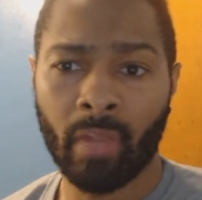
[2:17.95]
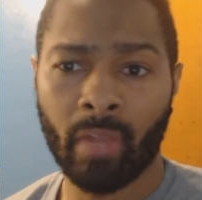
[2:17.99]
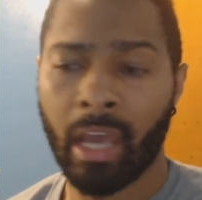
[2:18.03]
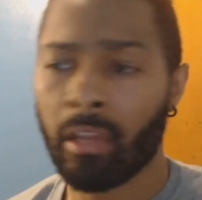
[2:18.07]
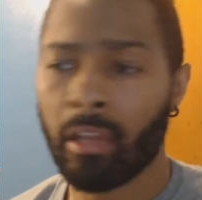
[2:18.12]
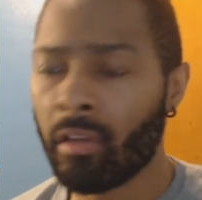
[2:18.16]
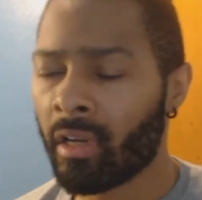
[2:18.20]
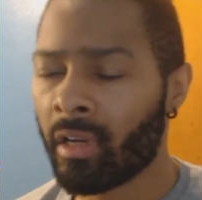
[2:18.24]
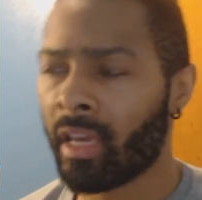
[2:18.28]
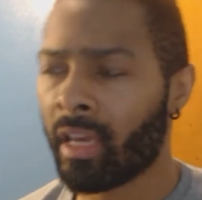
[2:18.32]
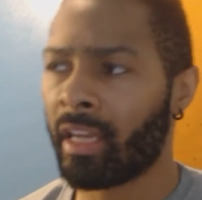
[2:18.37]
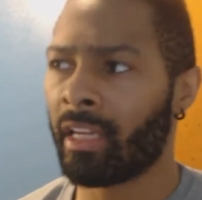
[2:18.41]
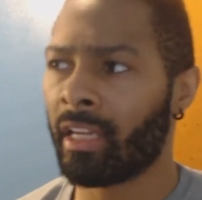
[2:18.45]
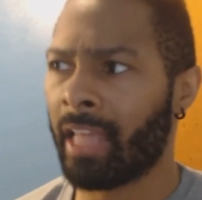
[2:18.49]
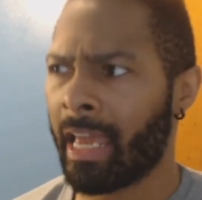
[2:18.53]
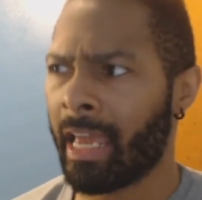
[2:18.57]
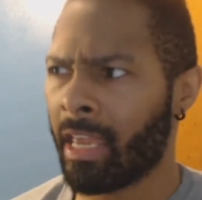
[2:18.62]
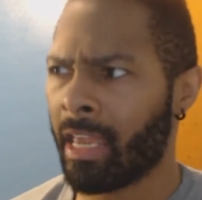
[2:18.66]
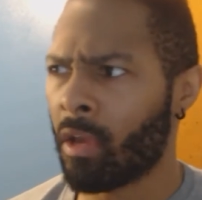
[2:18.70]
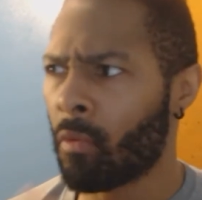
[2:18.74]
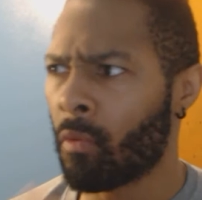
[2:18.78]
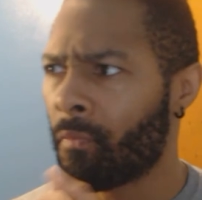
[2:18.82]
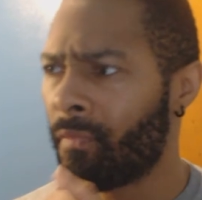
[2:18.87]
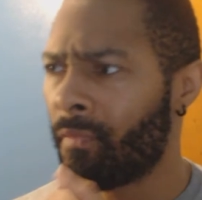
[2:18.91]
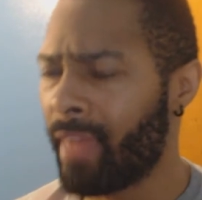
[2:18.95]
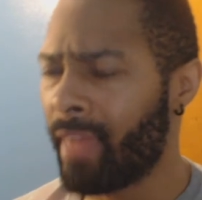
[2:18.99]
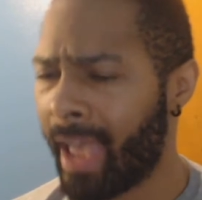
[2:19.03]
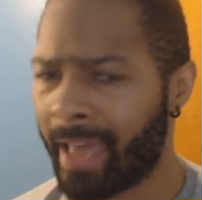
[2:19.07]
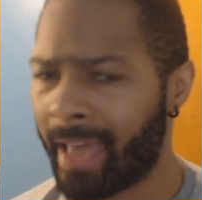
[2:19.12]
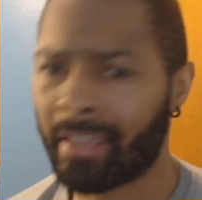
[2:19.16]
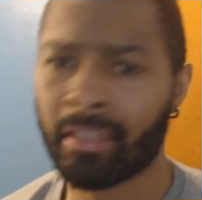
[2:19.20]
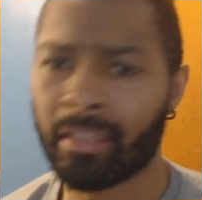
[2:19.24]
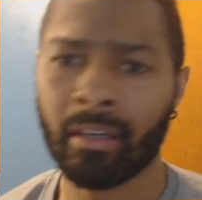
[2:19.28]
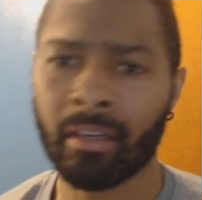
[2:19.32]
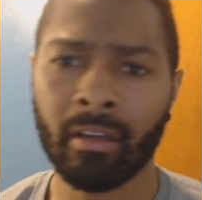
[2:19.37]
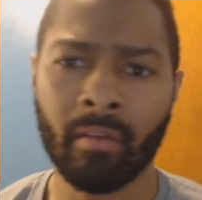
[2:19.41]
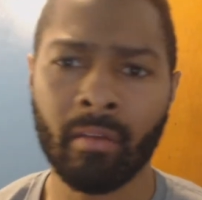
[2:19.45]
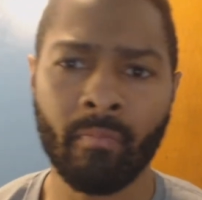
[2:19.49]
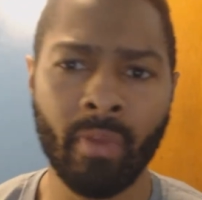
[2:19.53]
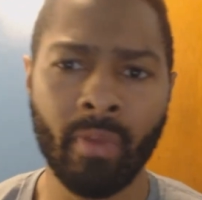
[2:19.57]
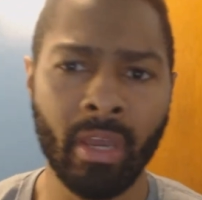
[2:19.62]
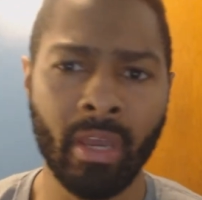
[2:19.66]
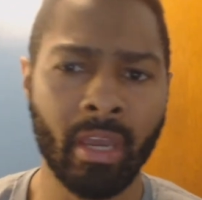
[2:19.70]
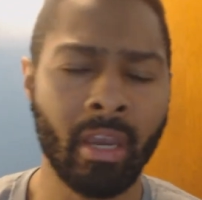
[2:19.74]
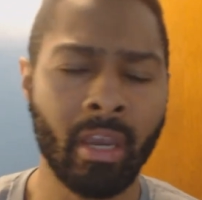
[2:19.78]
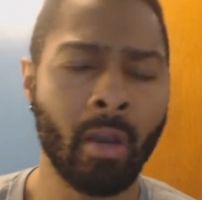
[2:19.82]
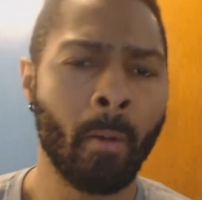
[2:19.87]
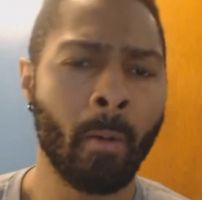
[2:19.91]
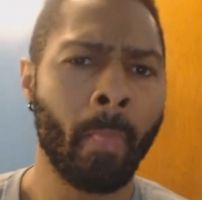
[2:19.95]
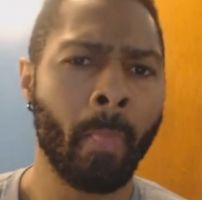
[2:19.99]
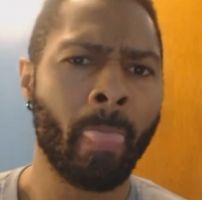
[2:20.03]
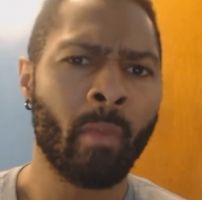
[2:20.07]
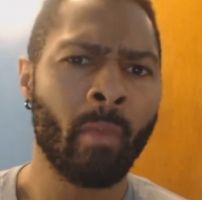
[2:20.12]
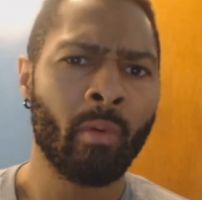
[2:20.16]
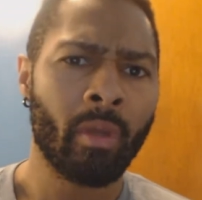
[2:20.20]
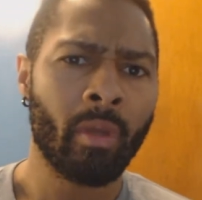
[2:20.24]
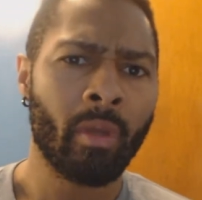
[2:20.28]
They look at it like, yo, that's gonna be